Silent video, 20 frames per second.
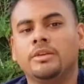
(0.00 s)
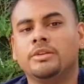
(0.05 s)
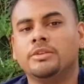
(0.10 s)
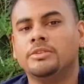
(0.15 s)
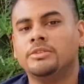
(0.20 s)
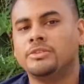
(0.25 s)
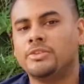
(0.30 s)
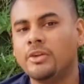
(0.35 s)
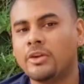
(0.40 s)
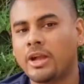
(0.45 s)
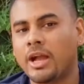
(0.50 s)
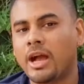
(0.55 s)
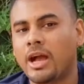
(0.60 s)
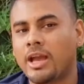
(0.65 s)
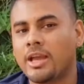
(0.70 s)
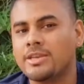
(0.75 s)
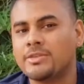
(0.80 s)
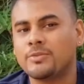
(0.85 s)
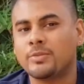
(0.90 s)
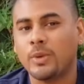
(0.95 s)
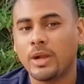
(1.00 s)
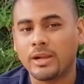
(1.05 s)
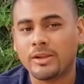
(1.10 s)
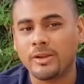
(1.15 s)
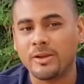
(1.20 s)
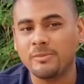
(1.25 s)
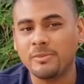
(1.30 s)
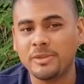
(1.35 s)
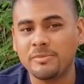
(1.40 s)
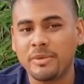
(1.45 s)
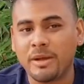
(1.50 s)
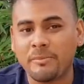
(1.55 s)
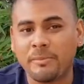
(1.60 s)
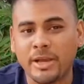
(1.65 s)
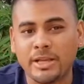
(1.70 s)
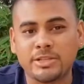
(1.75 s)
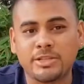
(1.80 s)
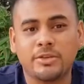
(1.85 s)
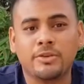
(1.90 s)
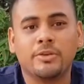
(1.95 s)
So guys, welcome in my
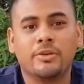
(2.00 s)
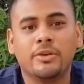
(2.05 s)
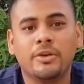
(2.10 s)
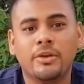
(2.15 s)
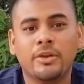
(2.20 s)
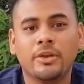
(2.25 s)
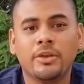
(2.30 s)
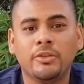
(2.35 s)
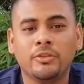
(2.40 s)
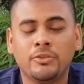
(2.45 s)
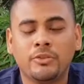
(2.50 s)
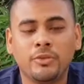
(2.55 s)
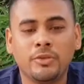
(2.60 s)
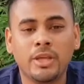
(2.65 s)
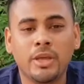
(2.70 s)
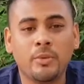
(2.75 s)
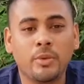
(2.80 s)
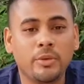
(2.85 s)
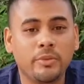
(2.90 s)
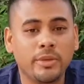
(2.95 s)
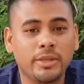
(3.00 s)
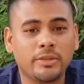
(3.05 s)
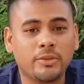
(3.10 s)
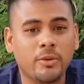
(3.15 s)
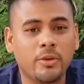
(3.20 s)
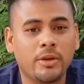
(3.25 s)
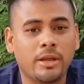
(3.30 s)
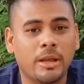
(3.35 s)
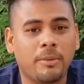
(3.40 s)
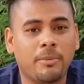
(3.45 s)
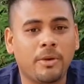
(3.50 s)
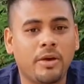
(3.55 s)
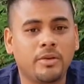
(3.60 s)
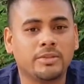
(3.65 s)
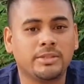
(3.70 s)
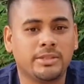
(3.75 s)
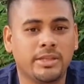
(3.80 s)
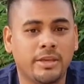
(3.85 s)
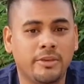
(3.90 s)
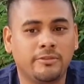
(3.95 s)
patio. Today we will talk
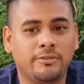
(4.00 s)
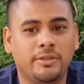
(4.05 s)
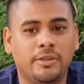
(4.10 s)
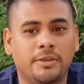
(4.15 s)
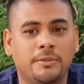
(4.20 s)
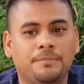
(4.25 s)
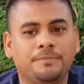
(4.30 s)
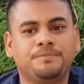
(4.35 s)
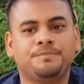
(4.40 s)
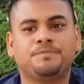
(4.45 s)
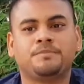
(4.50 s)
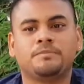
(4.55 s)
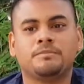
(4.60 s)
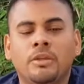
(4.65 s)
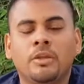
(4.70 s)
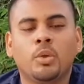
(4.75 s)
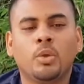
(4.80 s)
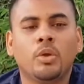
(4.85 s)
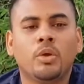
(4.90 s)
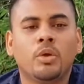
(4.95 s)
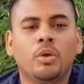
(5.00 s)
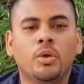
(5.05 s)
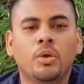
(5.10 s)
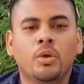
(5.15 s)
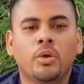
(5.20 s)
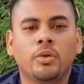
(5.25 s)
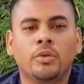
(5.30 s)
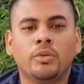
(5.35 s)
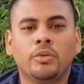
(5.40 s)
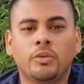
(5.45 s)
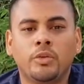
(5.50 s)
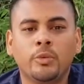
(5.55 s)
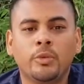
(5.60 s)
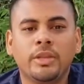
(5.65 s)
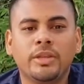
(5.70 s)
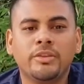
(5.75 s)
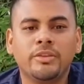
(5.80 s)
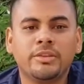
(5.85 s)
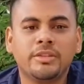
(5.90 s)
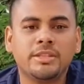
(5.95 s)
about safety. You
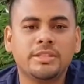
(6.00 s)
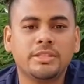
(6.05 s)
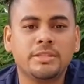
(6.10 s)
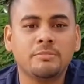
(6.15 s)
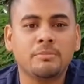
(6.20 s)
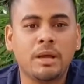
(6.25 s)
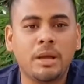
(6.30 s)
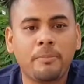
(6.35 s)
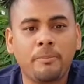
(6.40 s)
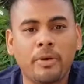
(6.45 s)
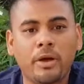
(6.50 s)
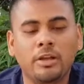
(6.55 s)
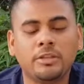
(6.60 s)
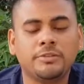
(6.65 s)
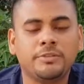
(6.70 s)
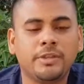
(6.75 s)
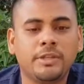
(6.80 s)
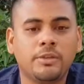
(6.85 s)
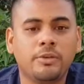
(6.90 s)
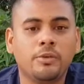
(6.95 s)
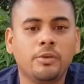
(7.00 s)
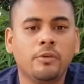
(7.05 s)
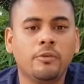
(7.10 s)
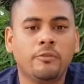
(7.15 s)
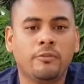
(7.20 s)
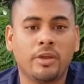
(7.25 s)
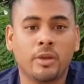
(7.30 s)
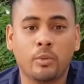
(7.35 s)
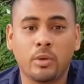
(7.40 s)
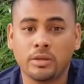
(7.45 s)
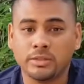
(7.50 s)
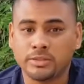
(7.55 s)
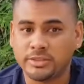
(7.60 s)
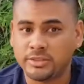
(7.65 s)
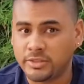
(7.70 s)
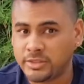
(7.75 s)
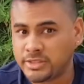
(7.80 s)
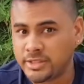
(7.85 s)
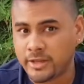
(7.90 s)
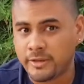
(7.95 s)
will notice in my past video there was
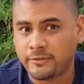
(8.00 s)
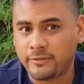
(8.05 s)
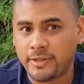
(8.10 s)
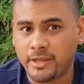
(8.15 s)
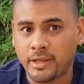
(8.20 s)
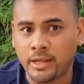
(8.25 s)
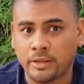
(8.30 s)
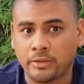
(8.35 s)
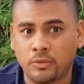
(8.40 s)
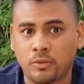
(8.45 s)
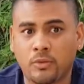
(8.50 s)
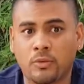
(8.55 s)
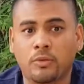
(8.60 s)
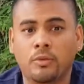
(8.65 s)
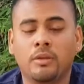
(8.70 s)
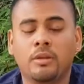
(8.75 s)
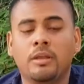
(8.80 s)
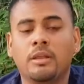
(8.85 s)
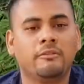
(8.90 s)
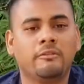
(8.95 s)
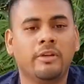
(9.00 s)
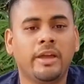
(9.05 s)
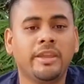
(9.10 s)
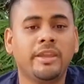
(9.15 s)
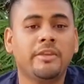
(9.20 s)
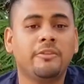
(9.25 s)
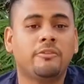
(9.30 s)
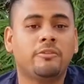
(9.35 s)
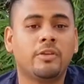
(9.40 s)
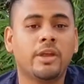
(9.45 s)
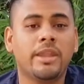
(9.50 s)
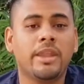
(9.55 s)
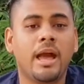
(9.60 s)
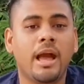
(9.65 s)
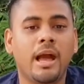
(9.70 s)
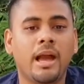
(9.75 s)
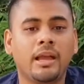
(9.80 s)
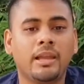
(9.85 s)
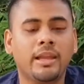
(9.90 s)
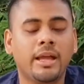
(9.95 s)
no safety at all. Then a friend
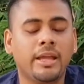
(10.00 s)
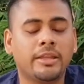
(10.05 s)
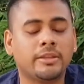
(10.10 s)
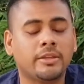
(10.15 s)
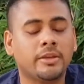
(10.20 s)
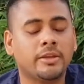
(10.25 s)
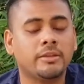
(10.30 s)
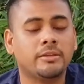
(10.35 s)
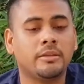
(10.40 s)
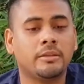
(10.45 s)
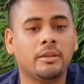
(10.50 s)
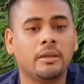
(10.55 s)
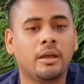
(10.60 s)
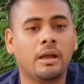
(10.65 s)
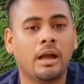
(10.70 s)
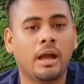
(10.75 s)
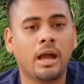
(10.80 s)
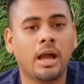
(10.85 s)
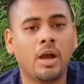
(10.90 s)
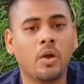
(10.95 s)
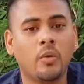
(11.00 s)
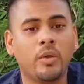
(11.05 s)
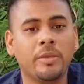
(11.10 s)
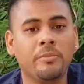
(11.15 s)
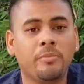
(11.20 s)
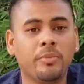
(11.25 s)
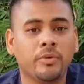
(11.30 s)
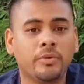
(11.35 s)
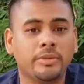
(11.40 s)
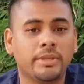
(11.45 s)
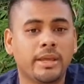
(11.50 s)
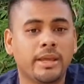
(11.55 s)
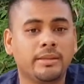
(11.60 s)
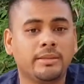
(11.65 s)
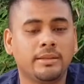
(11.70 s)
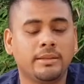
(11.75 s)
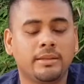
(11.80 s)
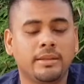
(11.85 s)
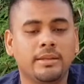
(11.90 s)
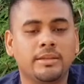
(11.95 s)
highlighted how
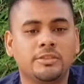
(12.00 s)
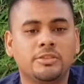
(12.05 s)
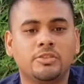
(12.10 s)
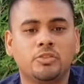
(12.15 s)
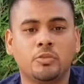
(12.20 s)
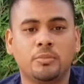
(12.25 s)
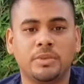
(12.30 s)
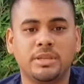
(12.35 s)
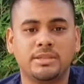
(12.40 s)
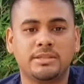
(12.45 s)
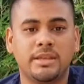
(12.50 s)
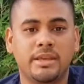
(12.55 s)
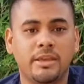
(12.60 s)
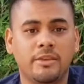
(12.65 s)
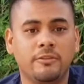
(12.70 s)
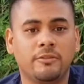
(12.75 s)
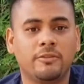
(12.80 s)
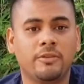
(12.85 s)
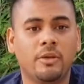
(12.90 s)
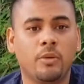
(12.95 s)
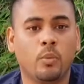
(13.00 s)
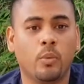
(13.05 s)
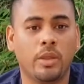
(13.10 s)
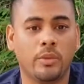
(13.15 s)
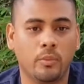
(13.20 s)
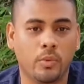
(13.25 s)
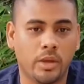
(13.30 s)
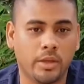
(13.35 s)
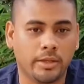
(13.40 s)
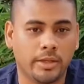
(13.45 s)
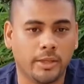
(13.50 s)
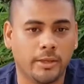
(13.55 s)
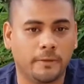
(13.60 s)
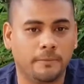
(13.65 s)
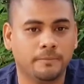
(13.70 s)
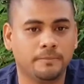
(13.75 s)
important it is to be safe when working.